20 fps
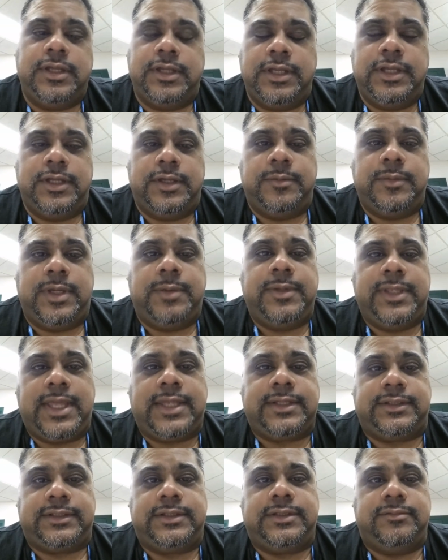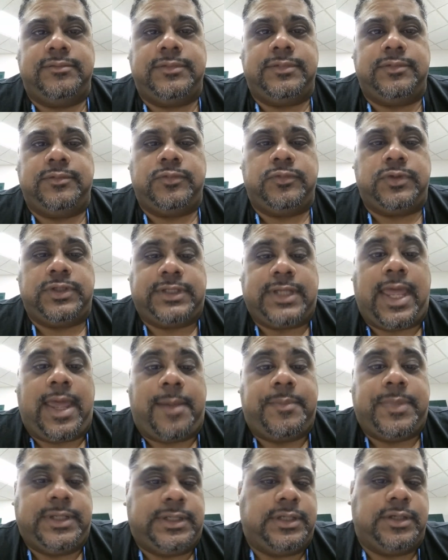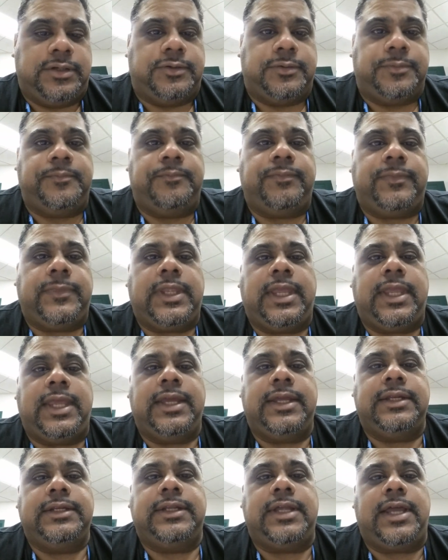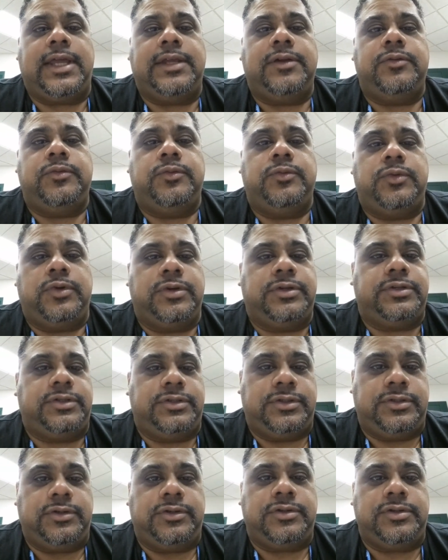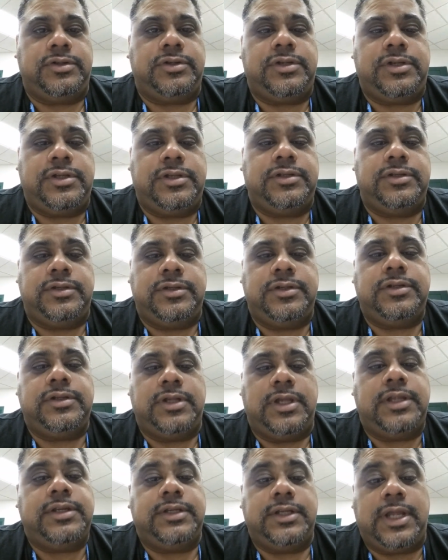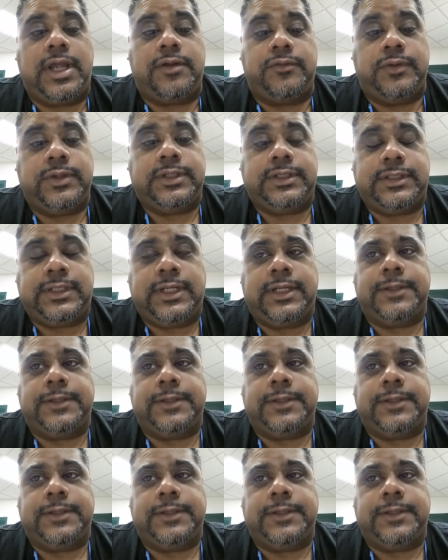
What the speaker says: that's what's happened here. And I worked and got reinstated.